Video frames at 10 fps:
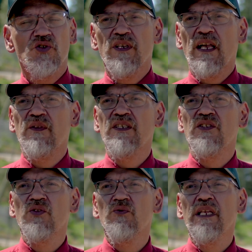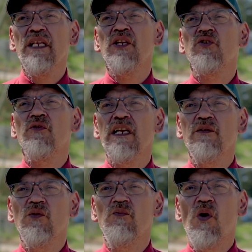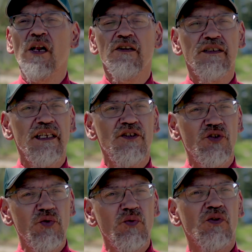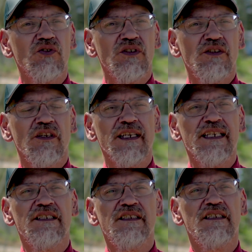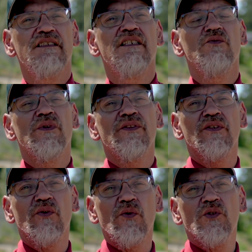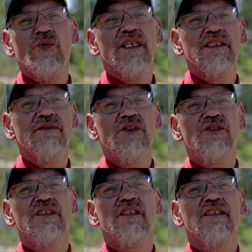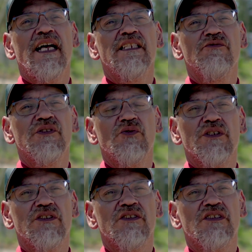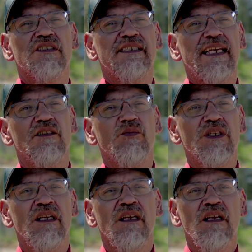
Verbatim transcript: So you have these three incredible modern day tools that are consistent with our old ways of using the land and resources sustainably.